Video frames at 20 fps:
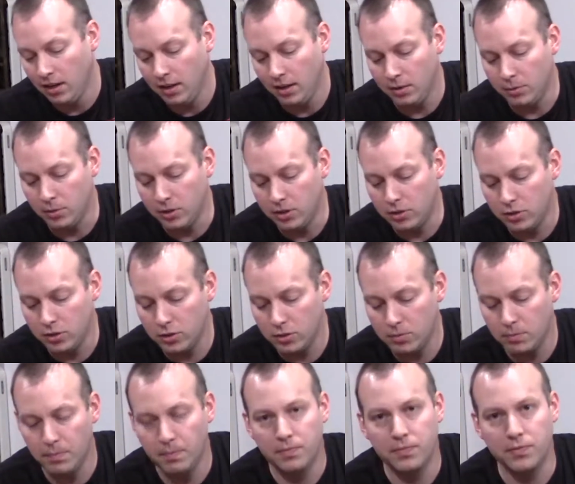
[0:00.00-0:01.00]
which
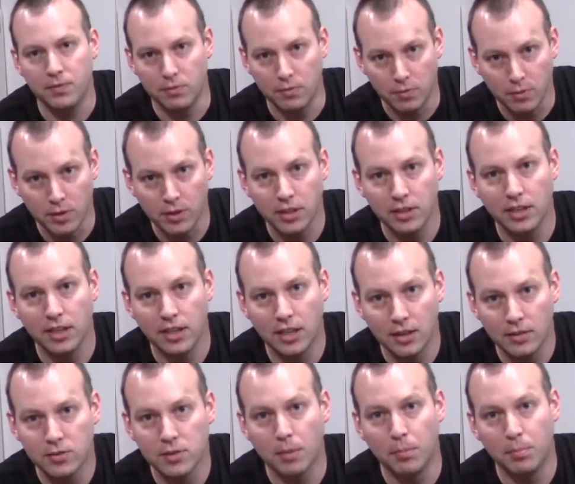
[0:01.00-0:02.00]
really
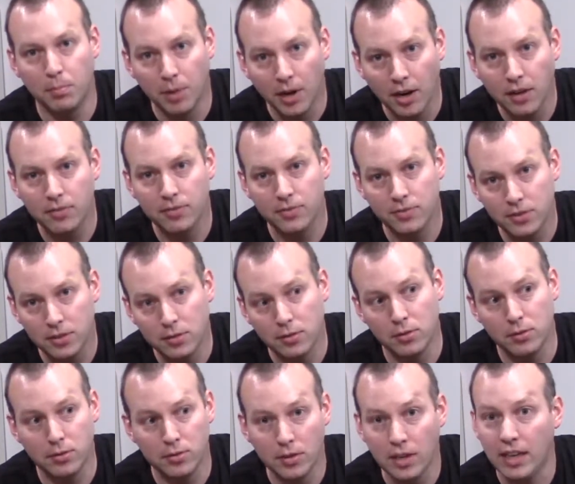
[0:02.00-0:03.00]
gives a buff
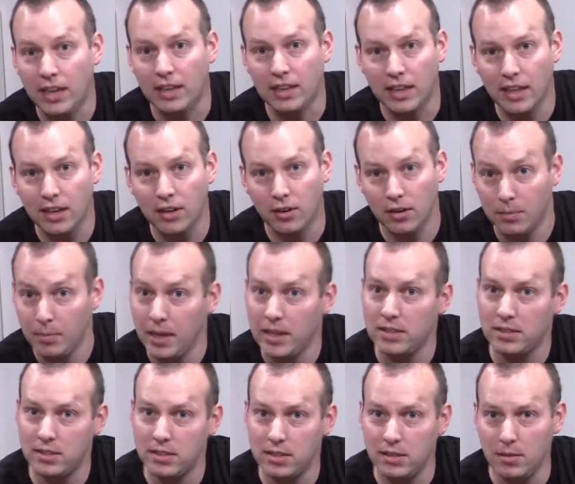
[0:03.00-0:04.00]
to healing, or it
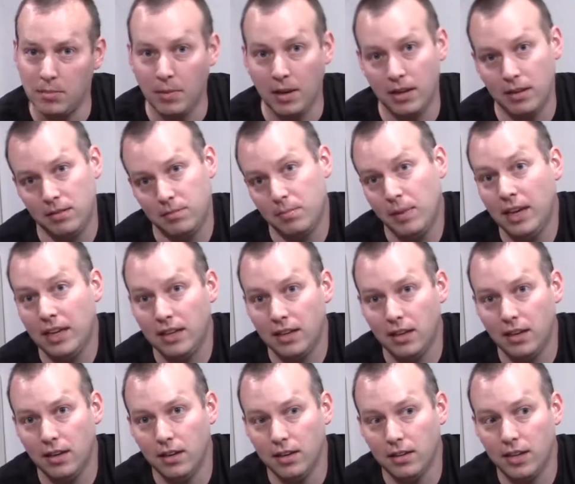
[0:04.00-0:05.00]
make
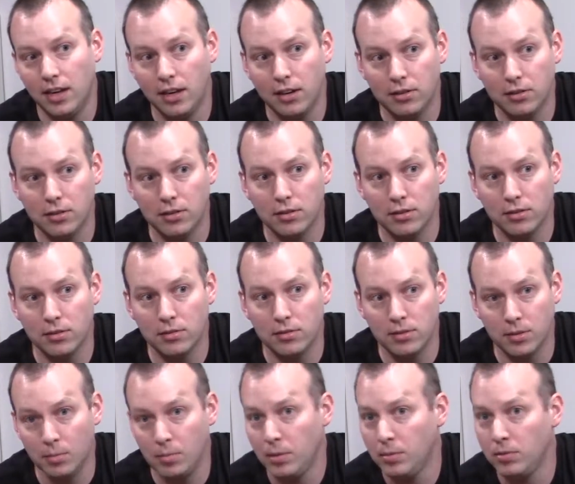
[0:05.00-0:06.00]
a character.
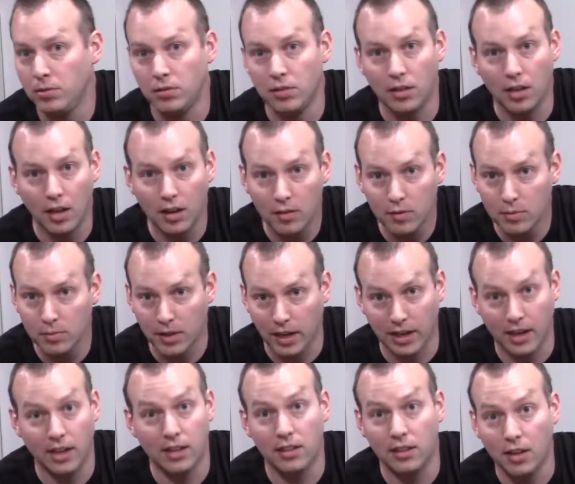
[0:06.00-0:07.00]
Some people who love, like
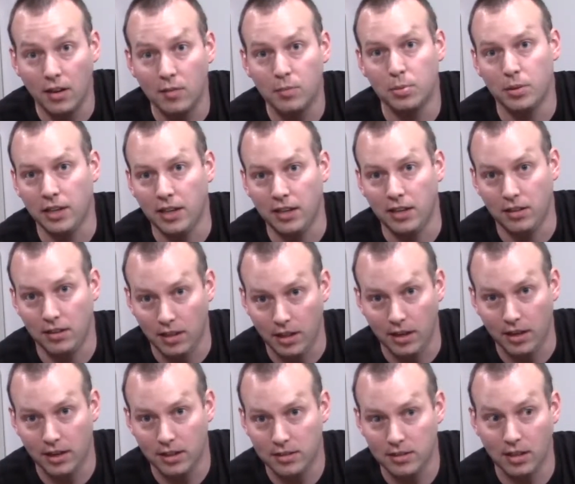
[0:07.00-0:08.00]
I love playing
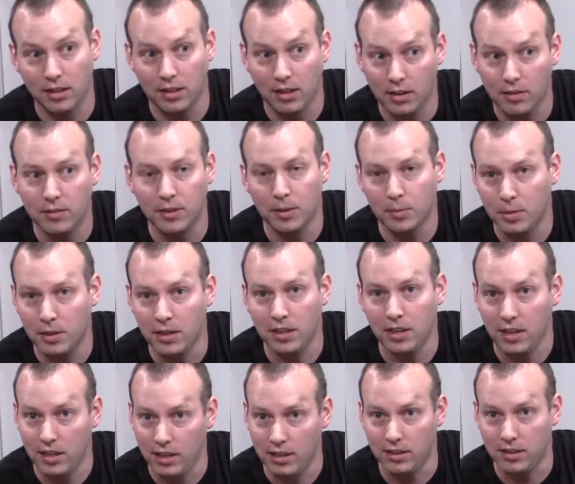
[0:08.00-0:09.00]
clerics, I love like playing
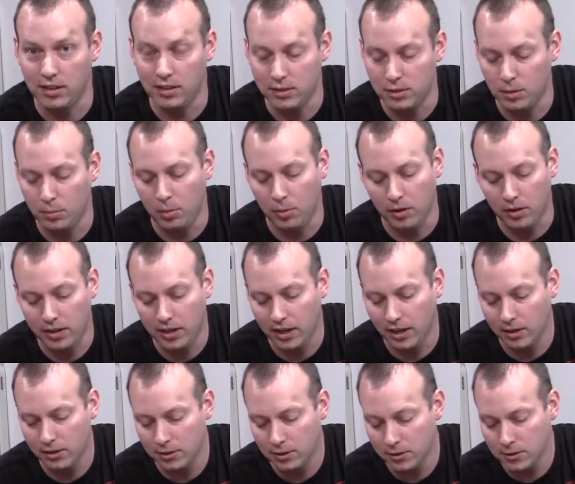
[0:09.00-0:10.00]
healing support
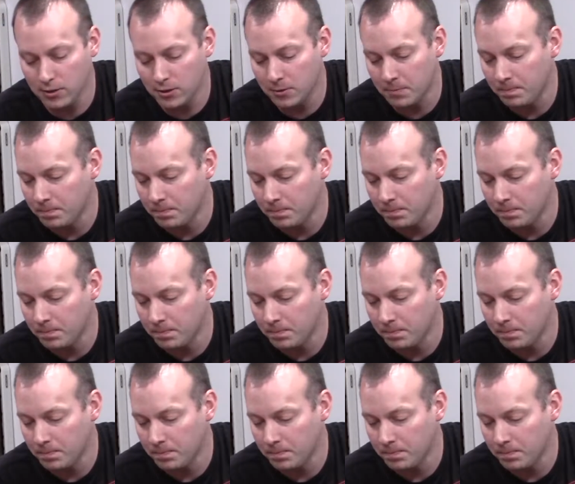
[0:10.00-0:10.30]
characters,